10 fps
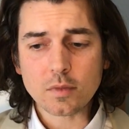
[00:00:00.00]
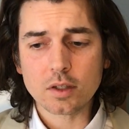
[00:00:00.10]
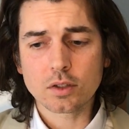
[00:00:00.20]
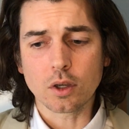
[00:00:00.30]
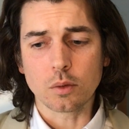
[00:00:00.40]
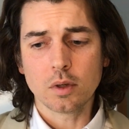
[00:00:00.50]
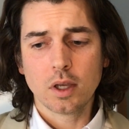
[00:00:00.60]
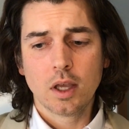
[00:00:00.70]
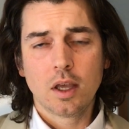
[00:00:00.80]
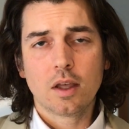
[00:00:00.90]
So
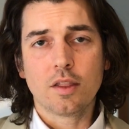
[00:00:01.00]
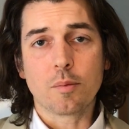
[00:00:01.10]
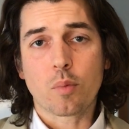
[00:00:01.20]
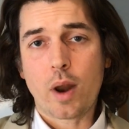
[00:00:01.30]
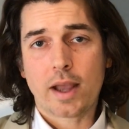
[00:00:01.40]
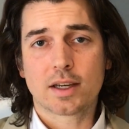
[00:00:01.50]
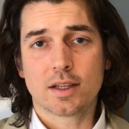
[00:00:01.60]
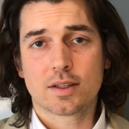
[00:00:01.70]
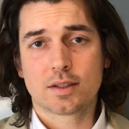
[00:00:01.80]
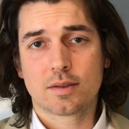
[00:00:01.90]
the
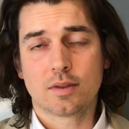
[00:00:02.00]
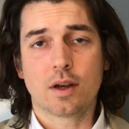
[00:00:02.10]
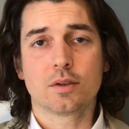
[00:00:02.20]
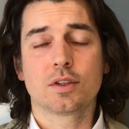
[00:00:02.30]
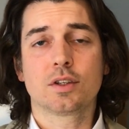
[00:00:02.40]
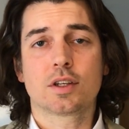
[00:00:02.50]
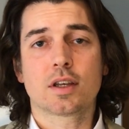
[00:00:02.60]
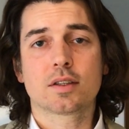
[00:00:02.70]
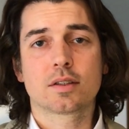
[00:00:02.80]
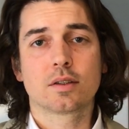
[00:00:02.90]
practice that I'll suggest,